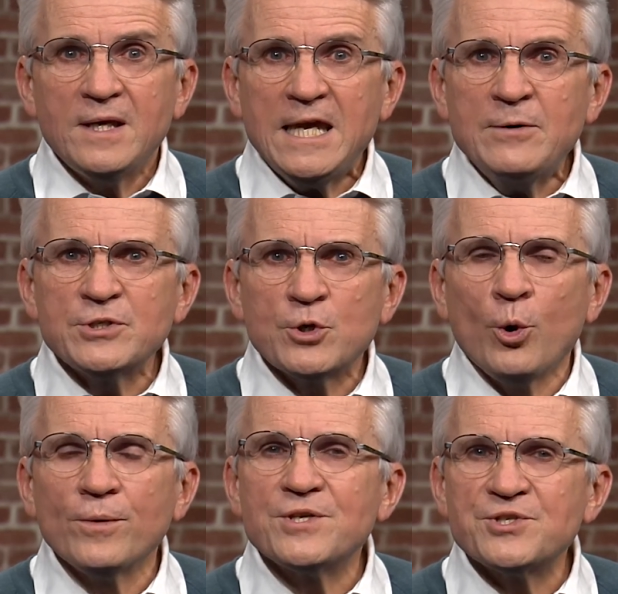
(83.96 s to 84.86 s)
He was
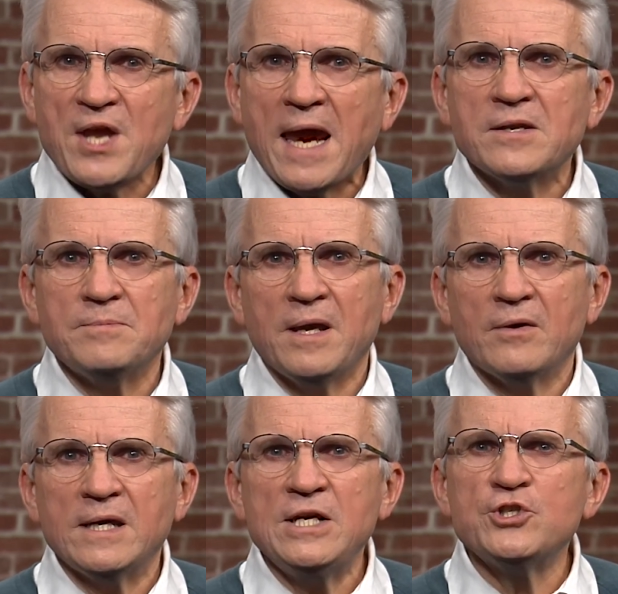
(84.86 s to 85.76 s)
called the standard
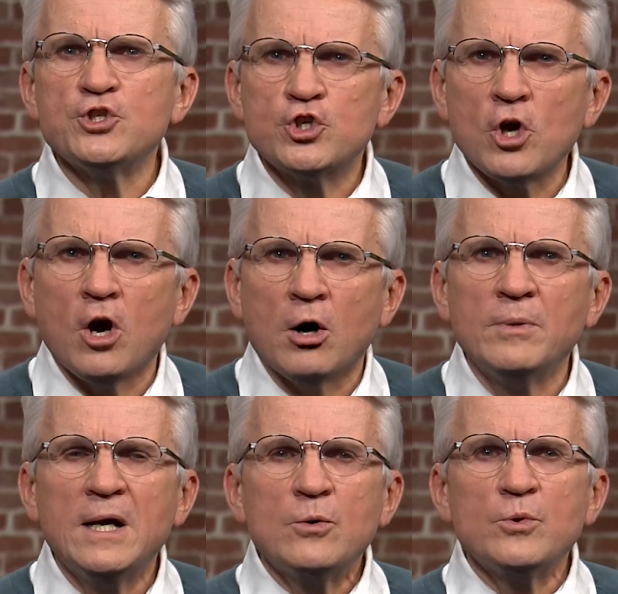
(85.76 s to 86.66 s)
bearer. His job
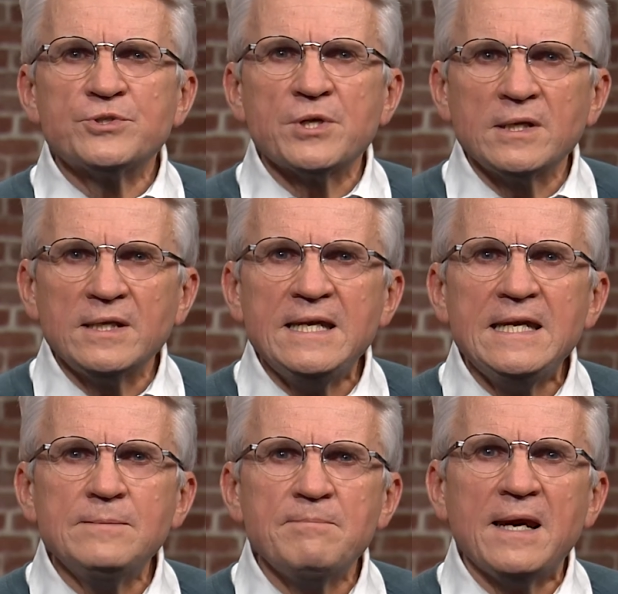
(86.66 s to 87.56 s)
was to
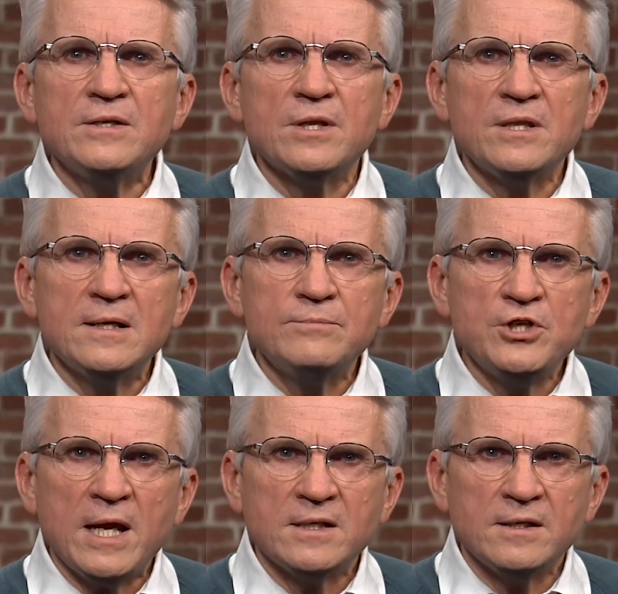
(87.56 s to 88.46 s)
lead men to the
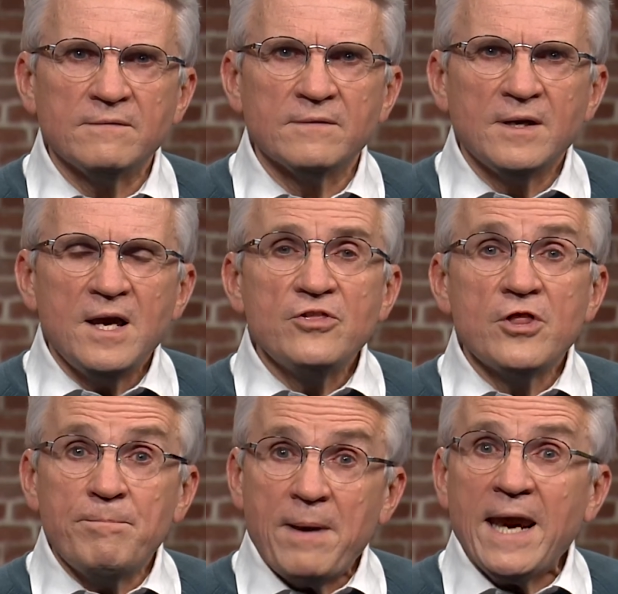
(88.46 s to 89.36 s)
objective. The
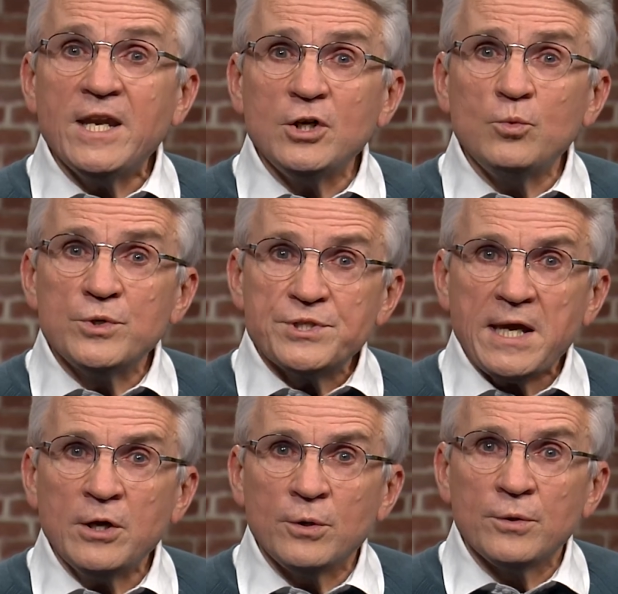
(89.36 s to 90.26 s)
banner was
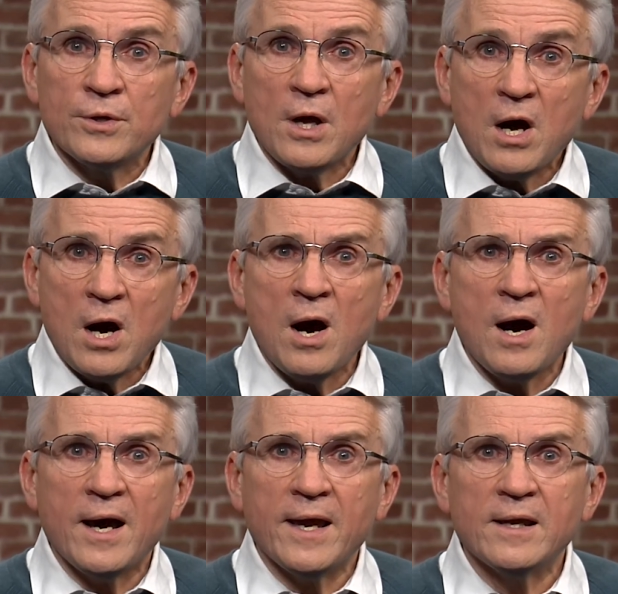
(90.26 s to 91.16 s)
held
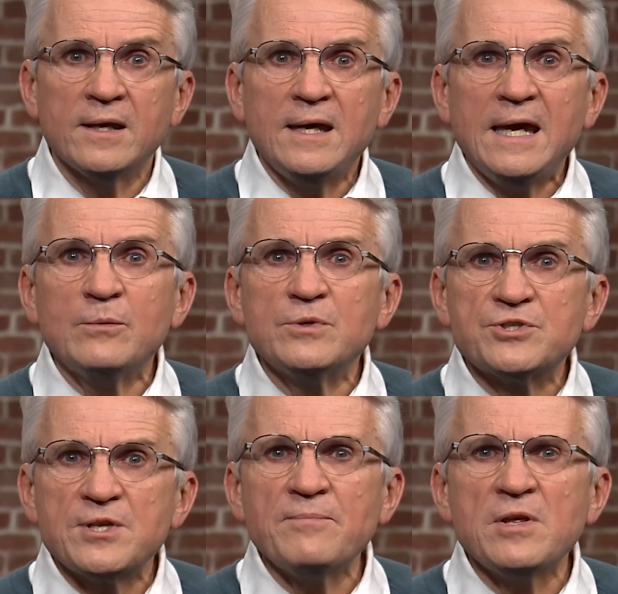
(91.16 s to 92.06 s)
high, and it was
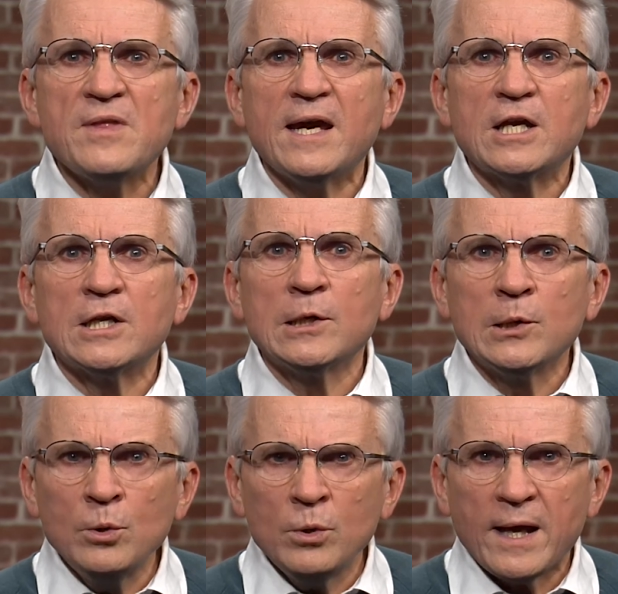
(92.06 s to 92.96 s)
something they could
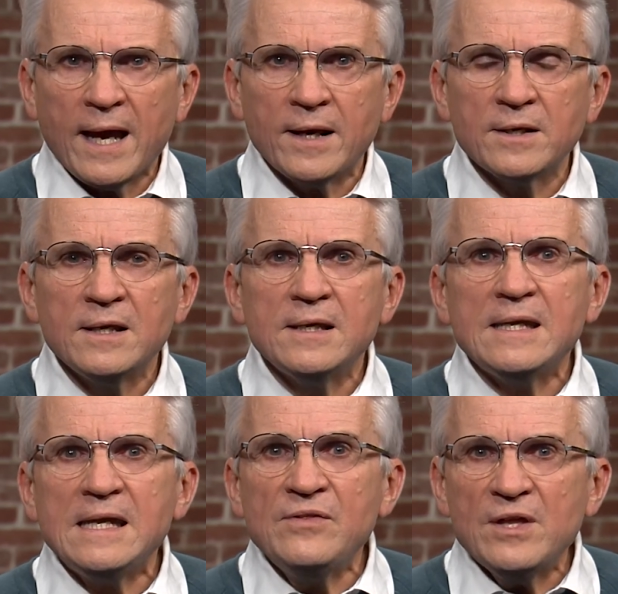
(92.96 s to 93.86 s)
look at
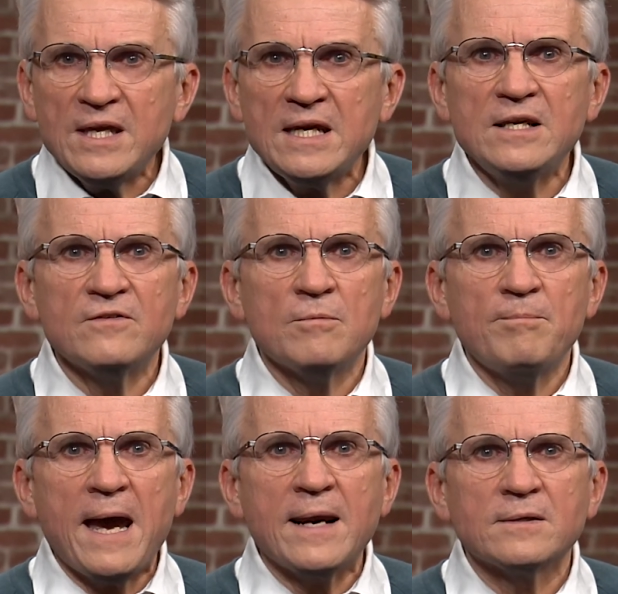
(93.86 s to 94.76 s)
in the heat of the
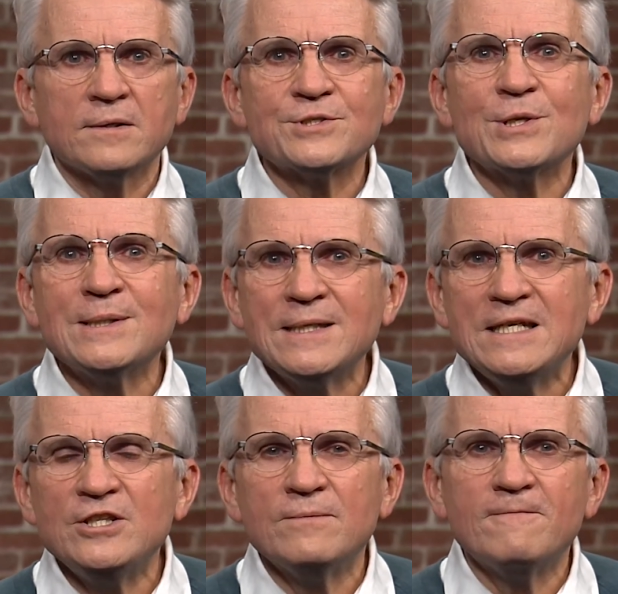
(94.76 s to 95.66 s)
battle to
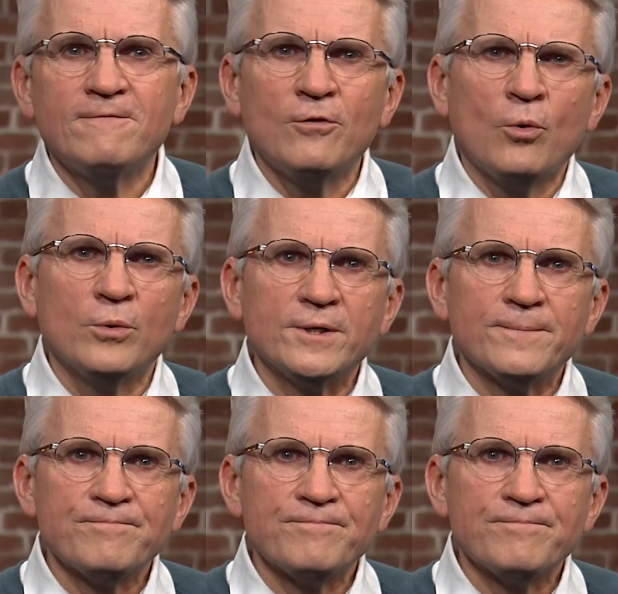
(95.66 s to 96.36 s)
lead them forward.